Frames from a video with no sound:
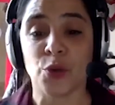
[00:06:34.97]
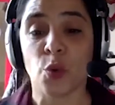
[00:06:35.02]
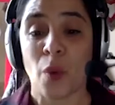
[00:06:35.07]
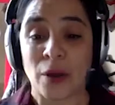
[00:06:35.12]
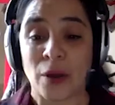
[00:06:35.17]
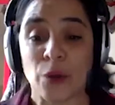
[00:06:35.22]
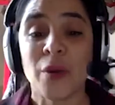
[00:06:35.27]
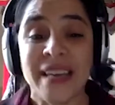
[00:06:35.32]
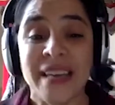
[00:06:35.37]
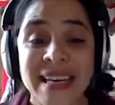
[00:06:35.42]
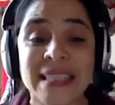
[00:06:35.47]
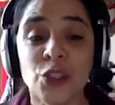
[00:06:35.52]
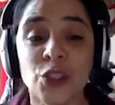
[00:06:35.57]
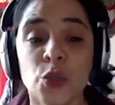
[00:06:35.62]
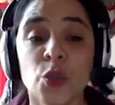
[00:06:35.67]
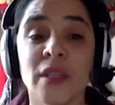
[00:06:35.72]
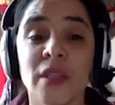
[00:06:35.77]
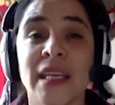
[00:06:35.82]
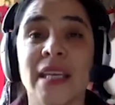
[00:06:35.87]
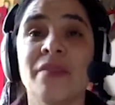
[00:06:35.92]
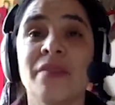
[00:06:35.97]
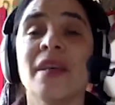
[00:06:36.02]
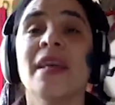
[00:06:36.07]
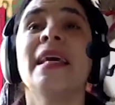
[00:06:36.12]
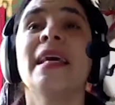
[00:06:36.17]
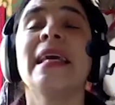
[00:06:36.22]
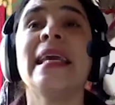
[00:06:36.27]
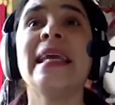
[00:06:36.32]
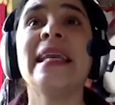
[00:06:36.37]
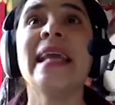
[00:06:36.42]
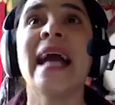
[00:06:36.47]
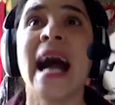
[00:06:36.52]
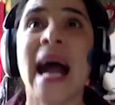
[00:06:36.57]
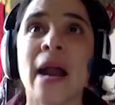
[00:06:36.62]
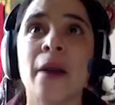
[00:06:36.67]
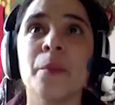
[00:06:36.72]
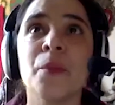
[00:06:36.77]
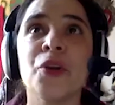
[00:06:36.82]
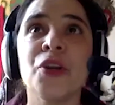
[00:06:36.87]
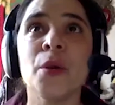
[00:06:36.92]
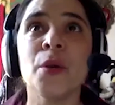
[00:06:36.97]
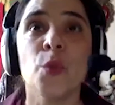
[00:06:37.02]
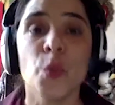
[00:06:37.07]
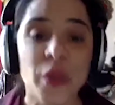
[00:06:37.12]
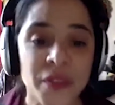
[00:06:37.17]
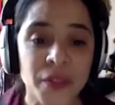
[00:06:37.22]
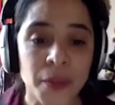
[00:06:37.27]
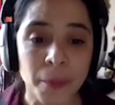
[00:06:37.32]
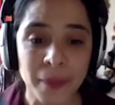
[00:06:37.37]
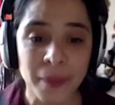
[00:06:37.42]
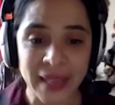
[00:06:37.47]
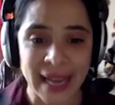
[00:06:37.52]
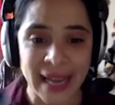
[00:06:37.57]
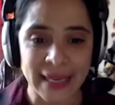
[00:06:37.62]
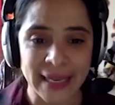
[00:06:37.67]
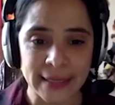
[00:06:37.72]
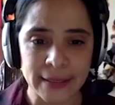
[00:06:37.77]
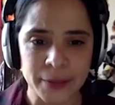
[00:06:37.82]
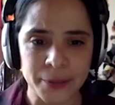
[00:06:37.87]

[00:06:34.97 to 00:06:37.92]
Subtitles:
what we need to live in harmony with the planet.